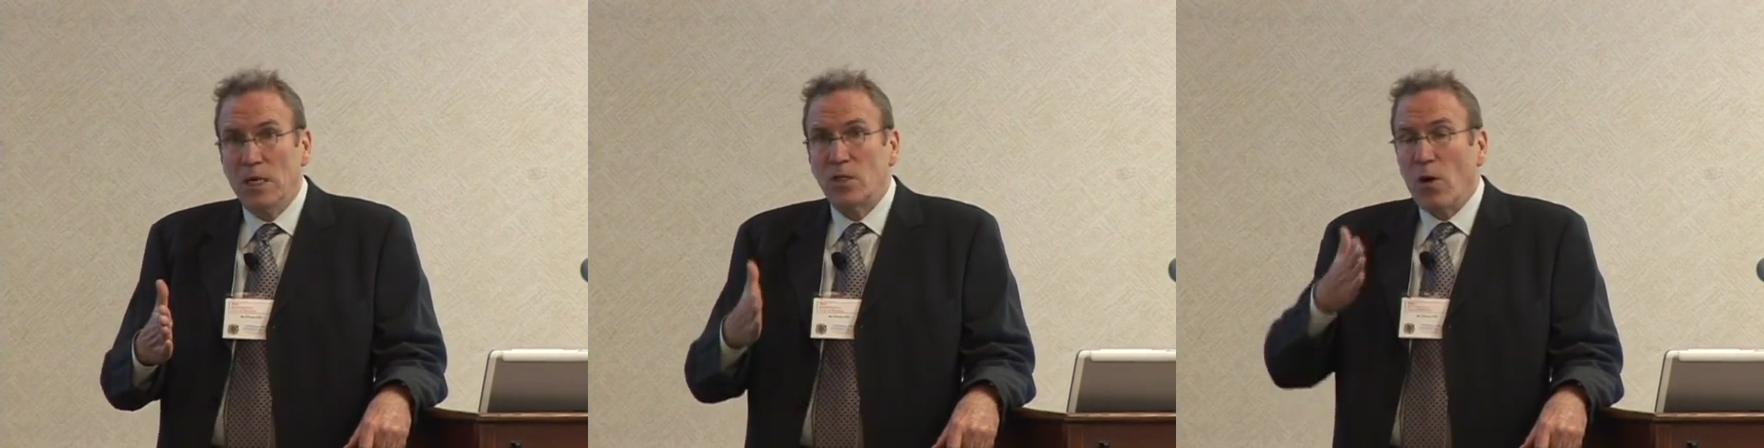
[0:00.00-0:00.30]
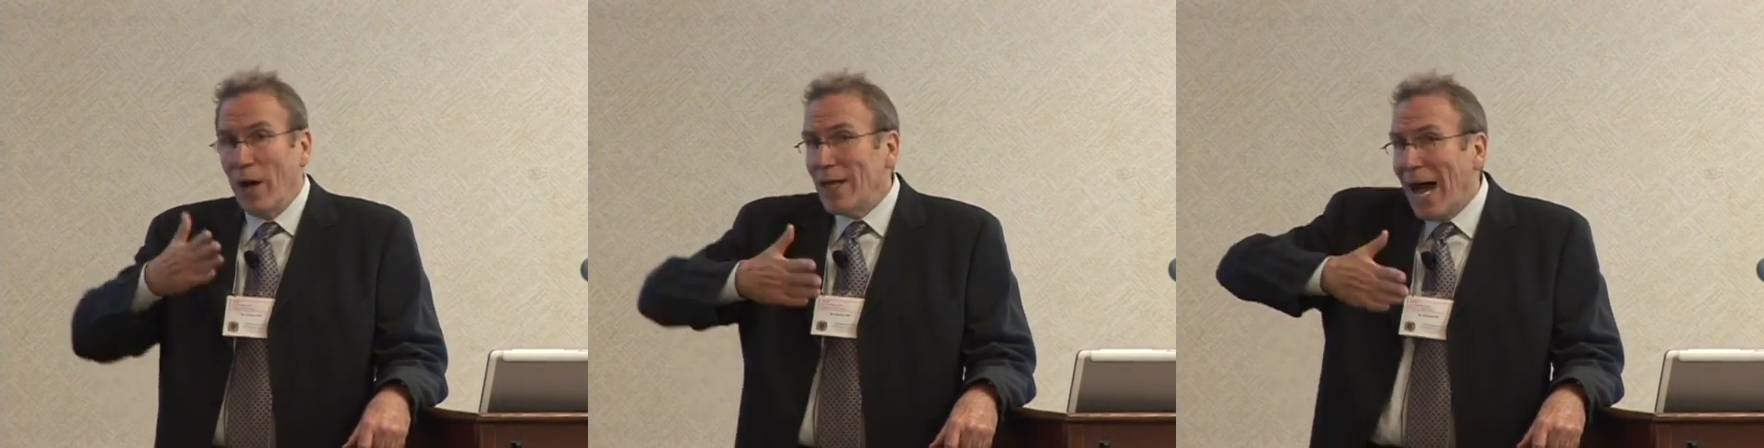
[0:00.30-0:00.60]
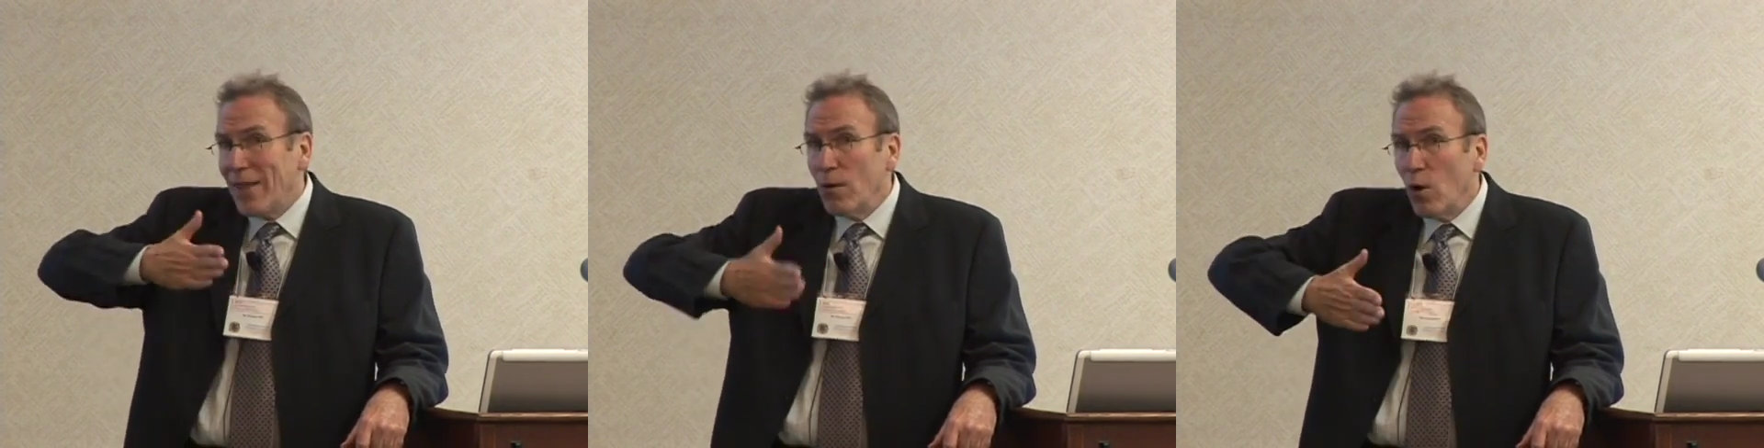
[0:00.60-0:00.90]
so uh,
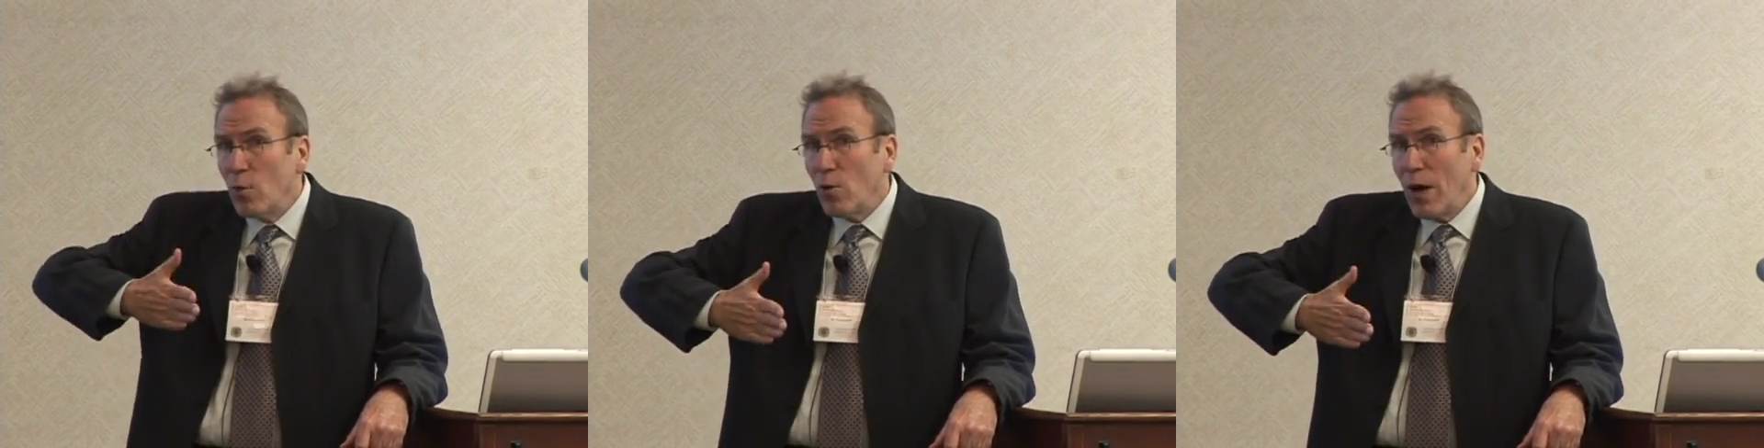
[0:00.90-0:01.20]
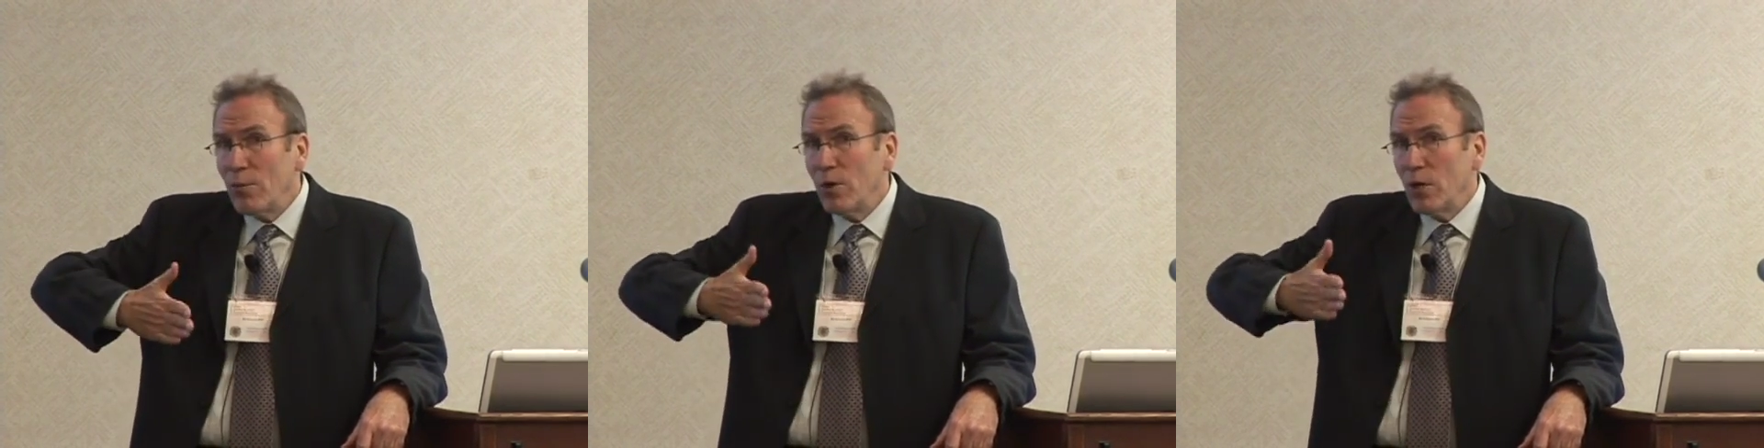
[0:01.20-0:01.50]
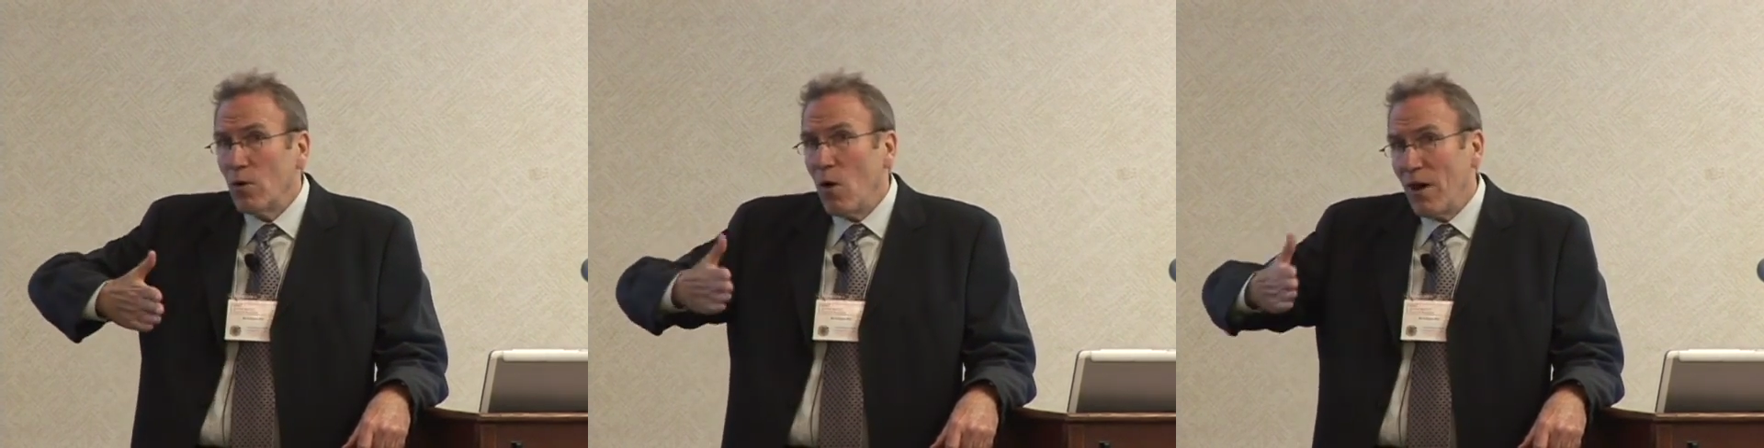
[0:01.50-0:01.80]
on their own
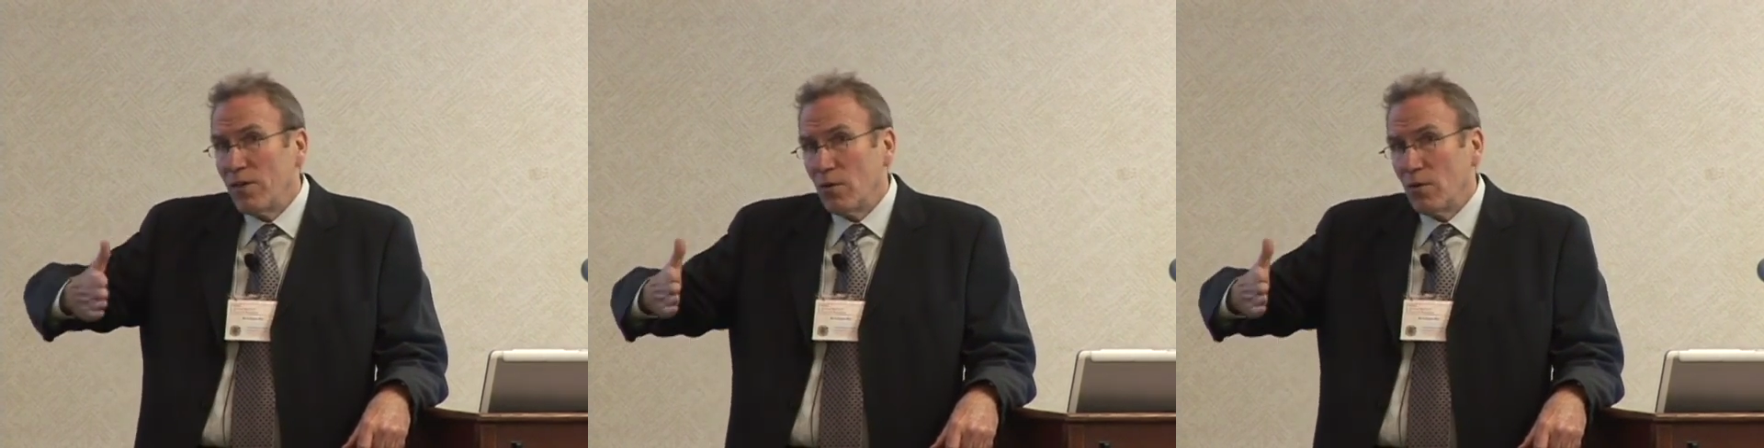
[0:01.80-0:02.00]
property or off